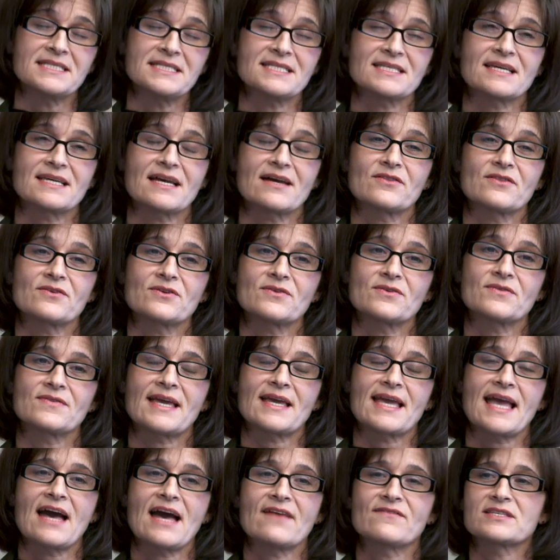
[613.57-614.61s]
together.
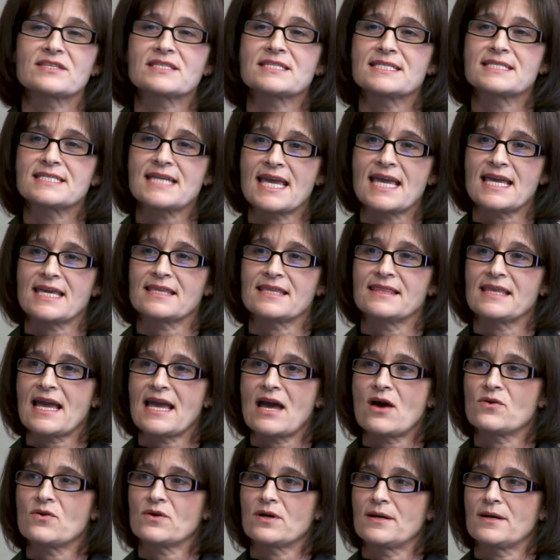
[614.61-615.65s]
They have a stake in the
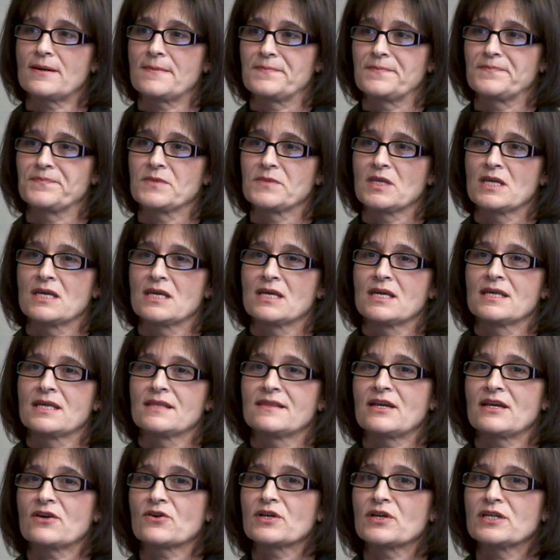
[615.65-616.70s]
outcome.
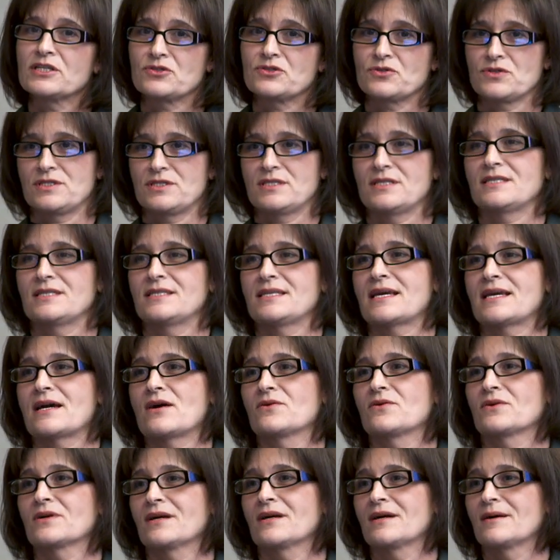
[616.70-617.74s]
They are interested in the
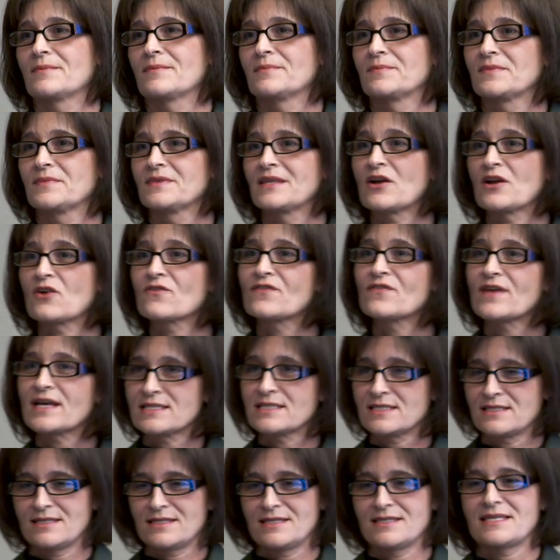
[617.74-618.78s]
outcome. They are
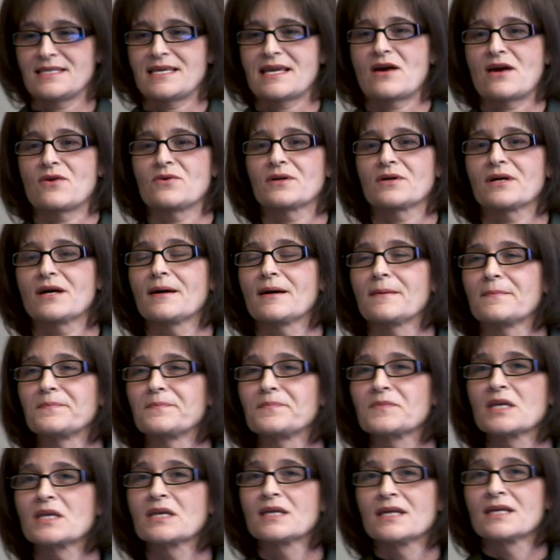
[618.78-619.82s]
vested in the
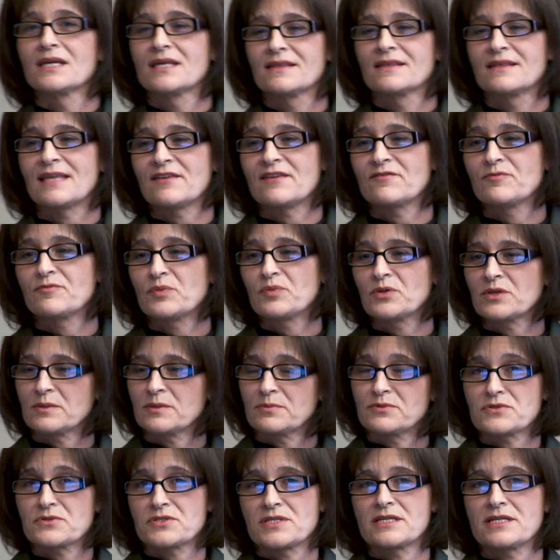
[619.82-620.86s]
outcome. They've put a
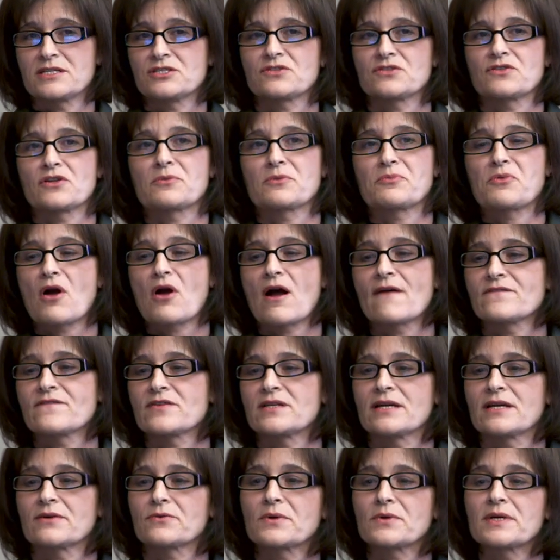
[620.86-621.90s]
percentage of their profit
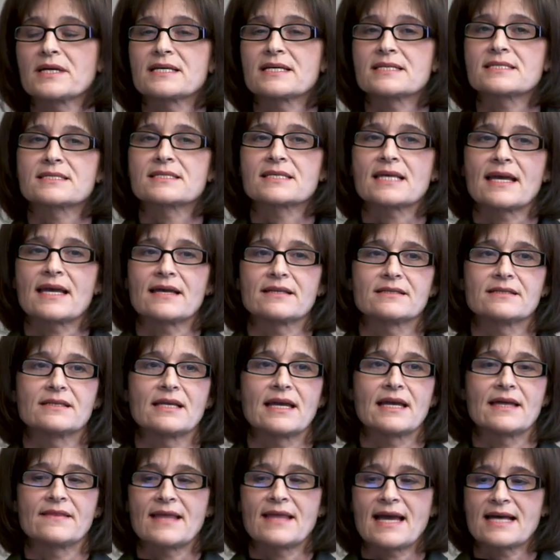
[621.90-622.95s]
at risk, and
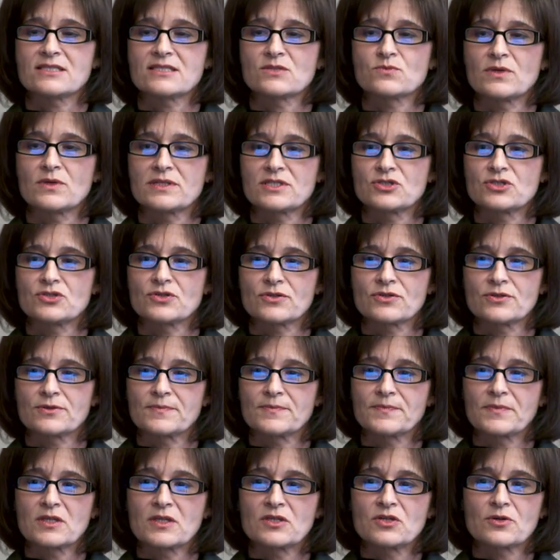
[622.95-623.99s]
that's what's your